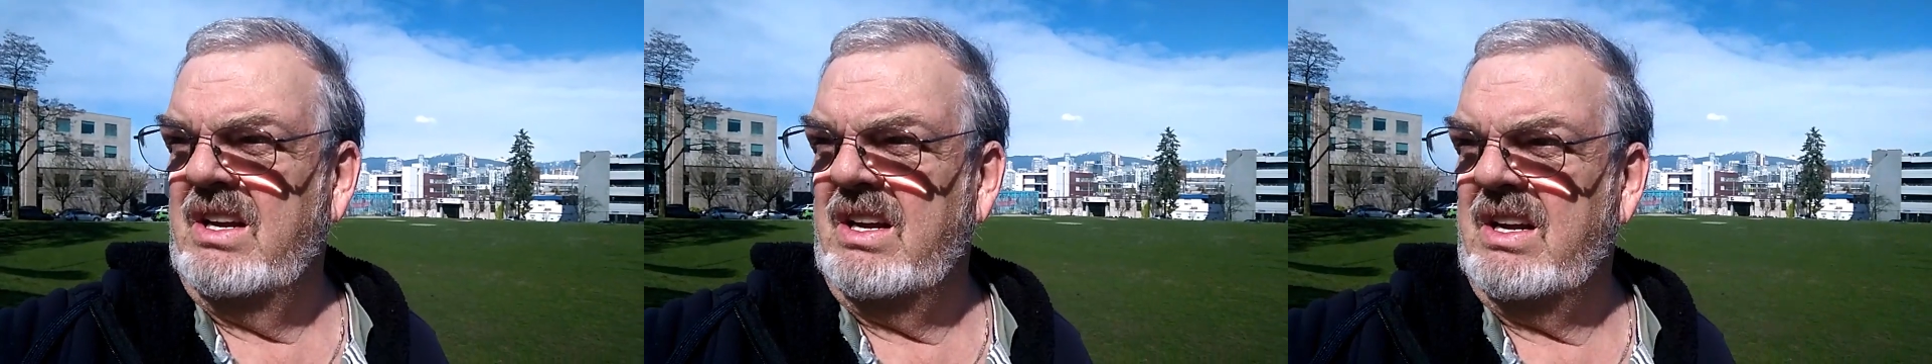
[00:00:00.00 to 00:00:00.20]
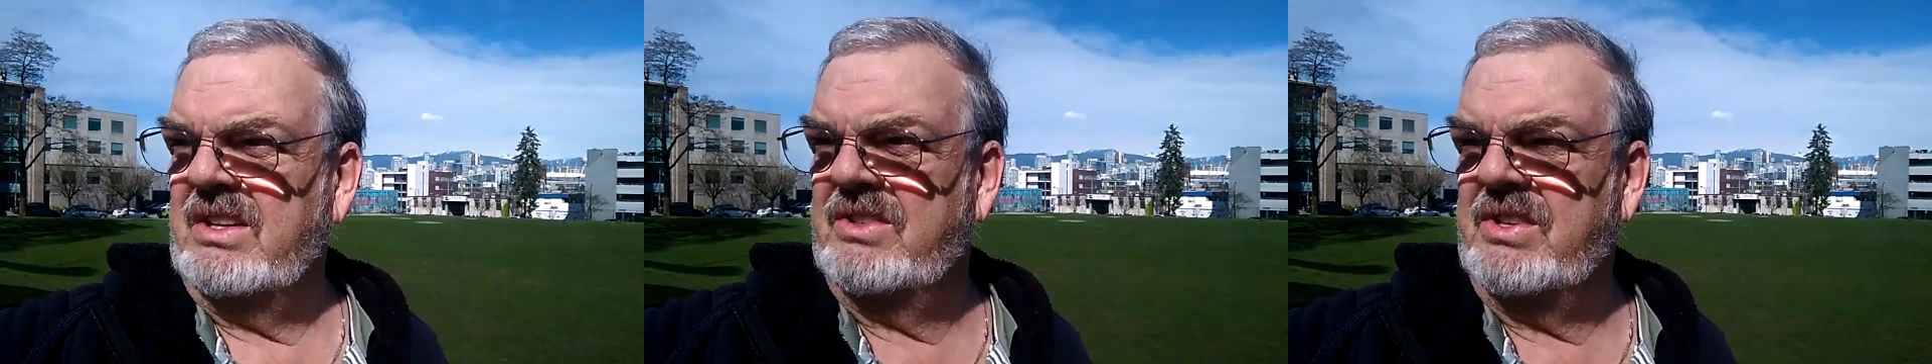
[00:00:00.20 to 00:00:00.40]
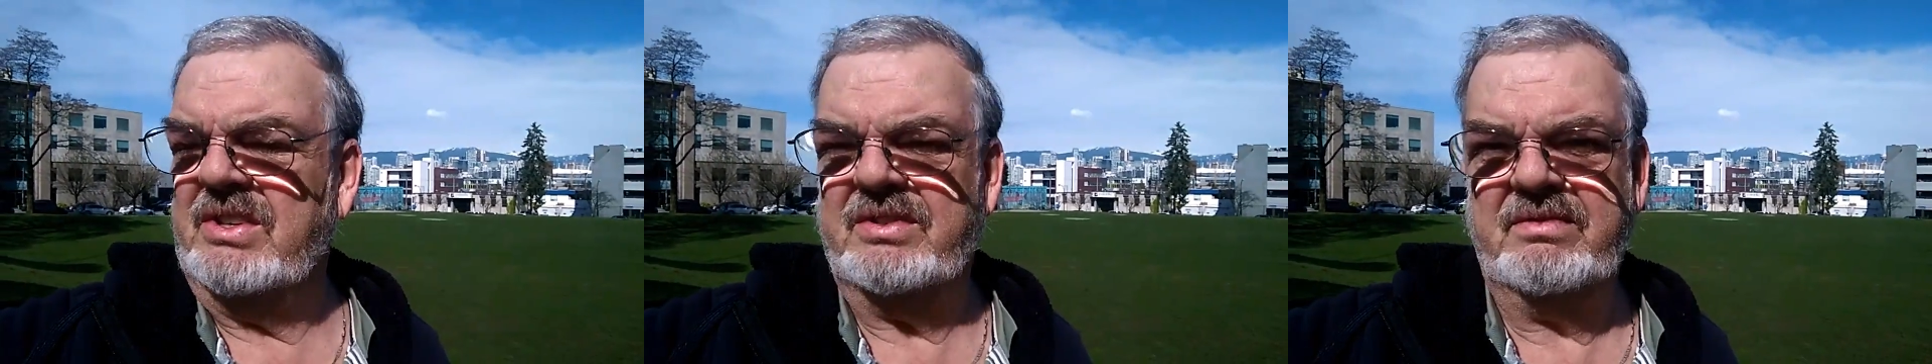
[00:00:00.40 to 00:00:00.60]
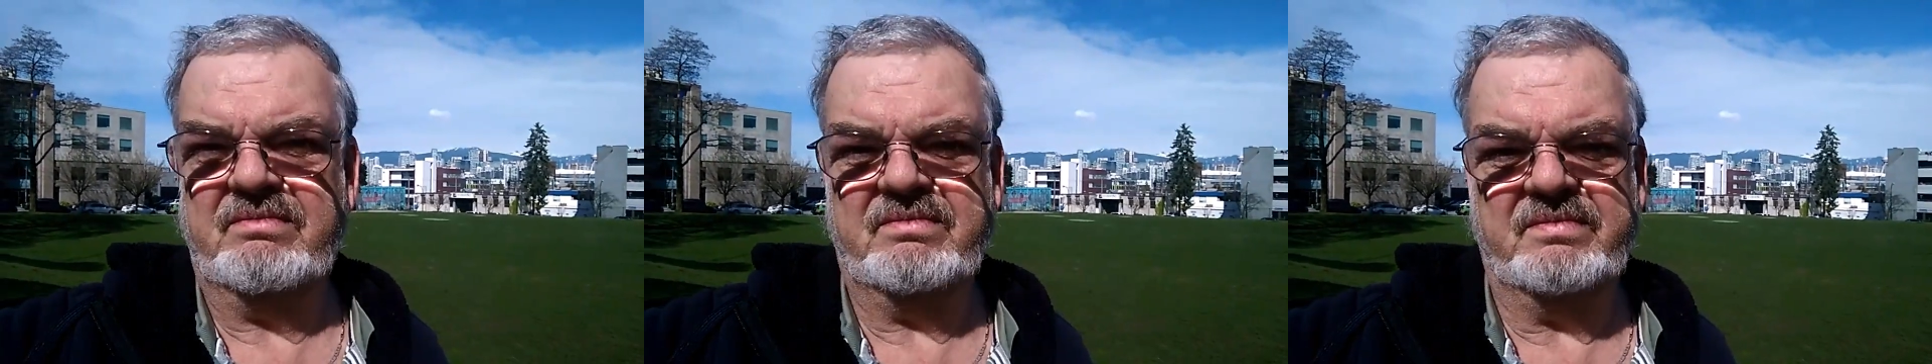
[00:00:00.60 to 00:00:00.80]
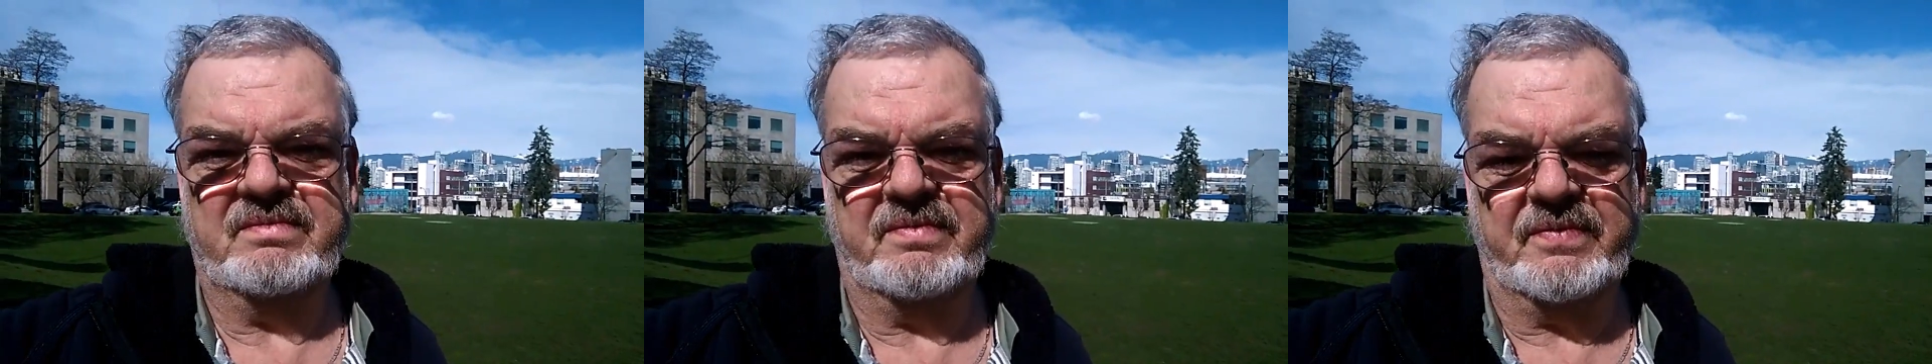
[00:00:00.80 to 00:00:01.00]
It's just
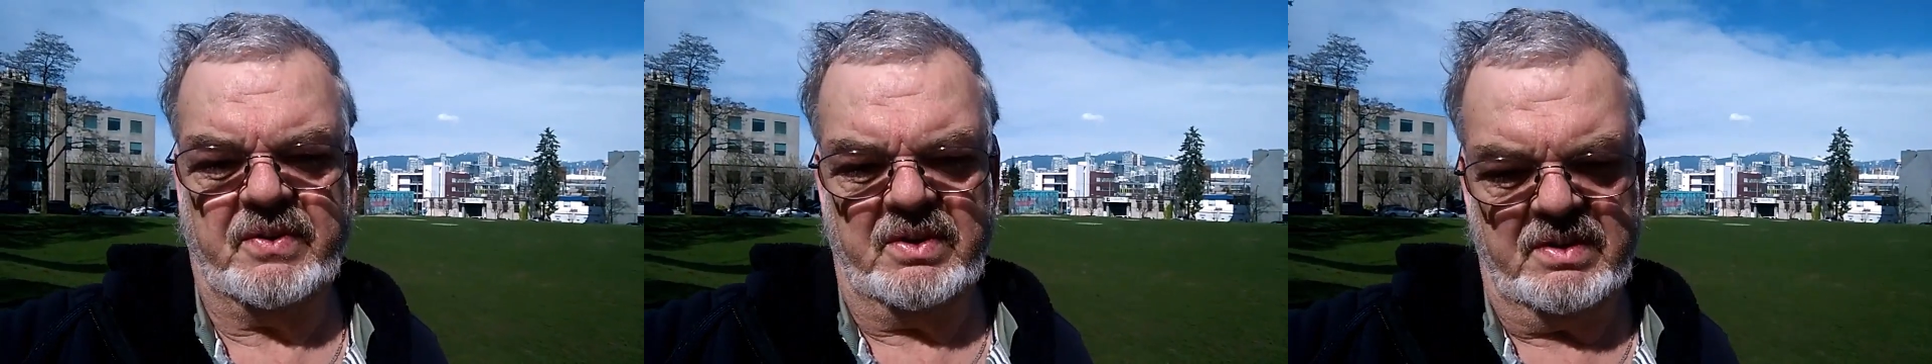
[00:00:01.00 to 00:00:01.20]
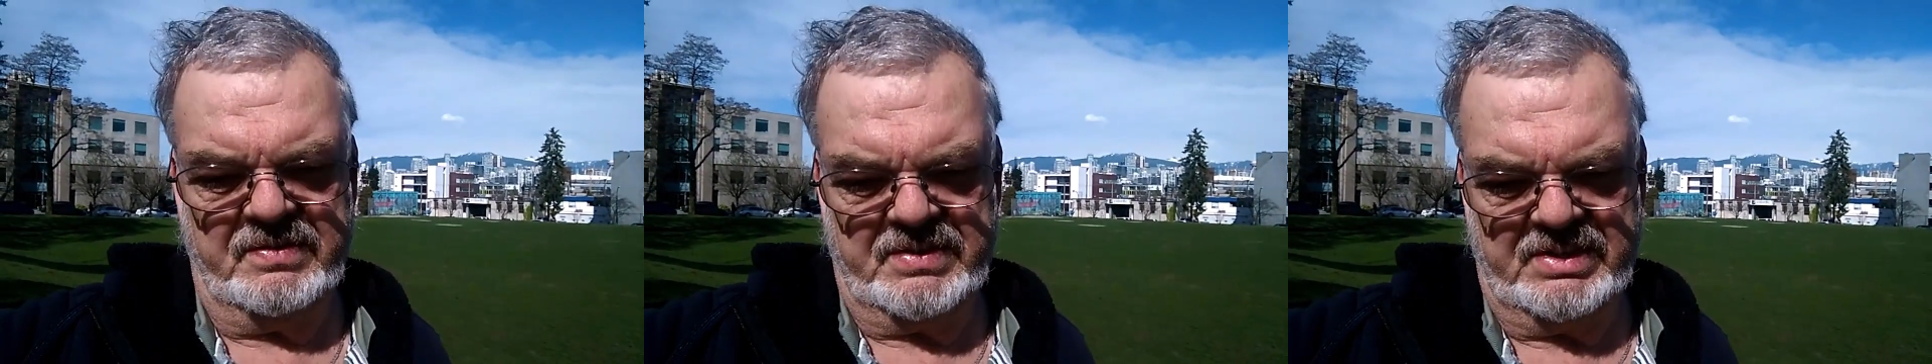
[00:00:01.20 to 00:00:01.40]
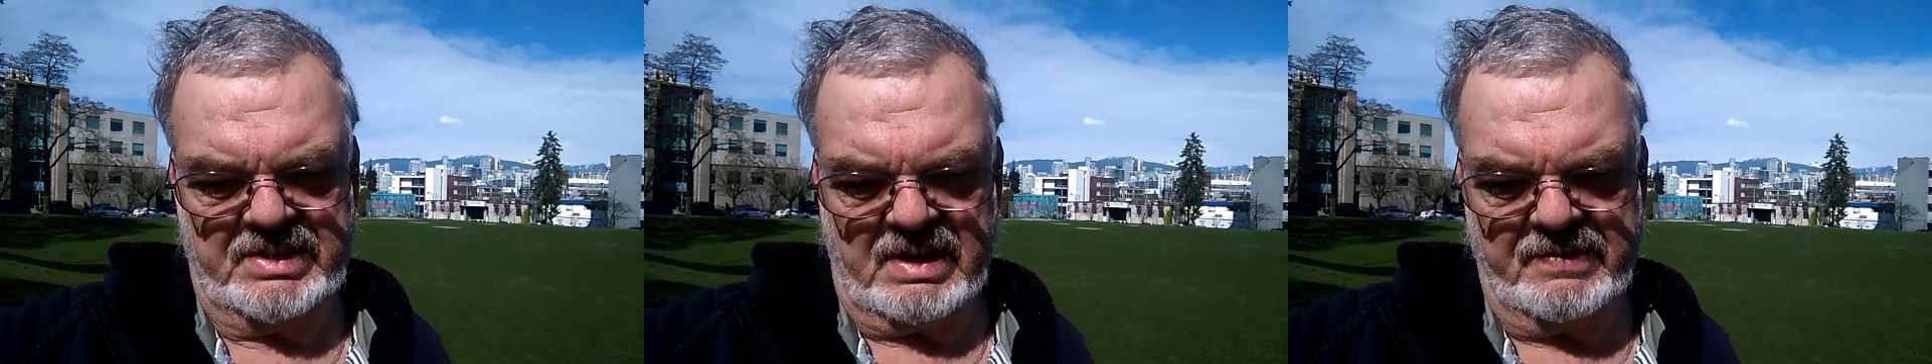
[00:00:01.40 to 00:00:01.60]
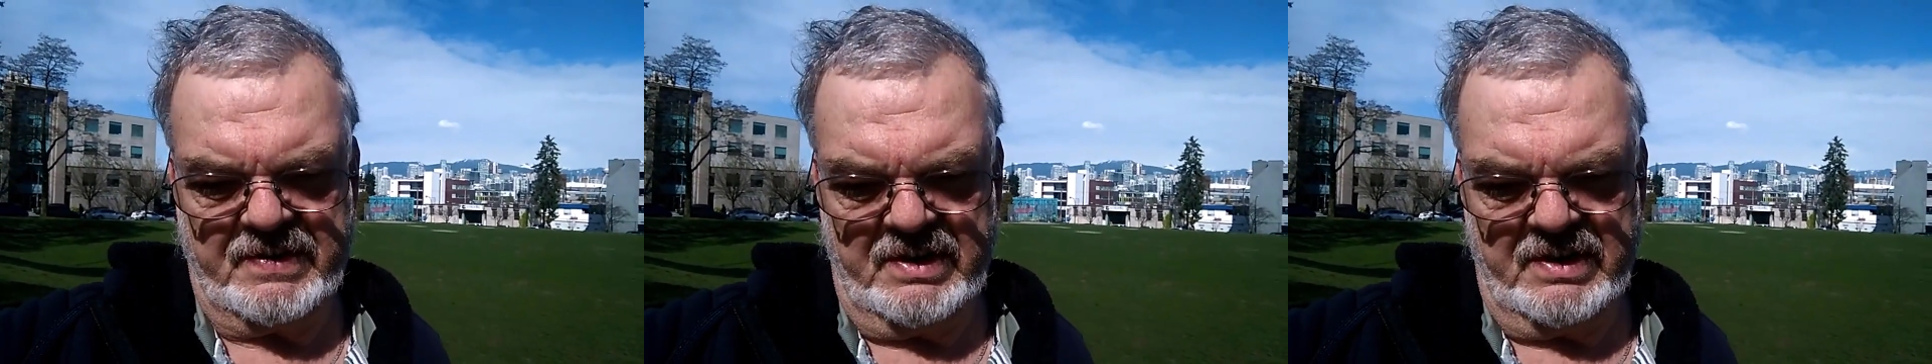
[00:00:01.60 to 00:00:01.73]
full of stuff.